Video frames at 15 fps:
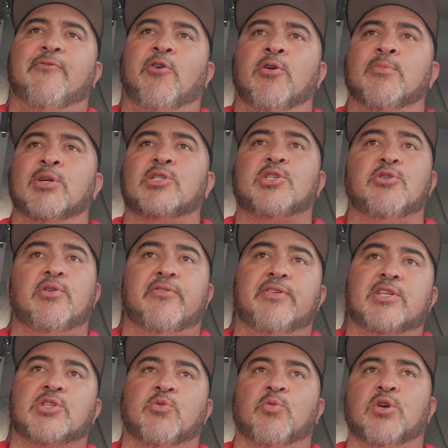former
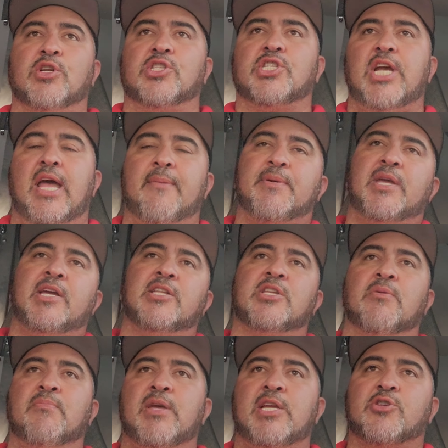two-division world champion
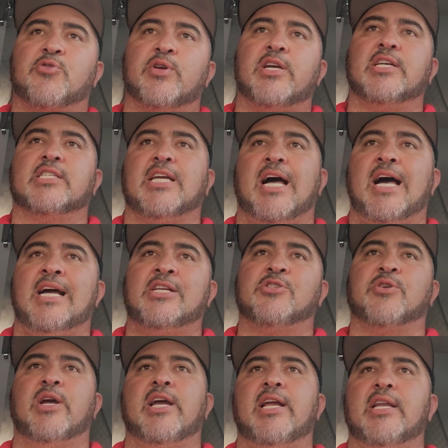Demetrius
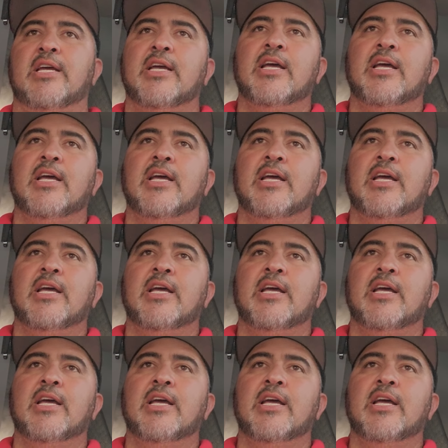Andrade,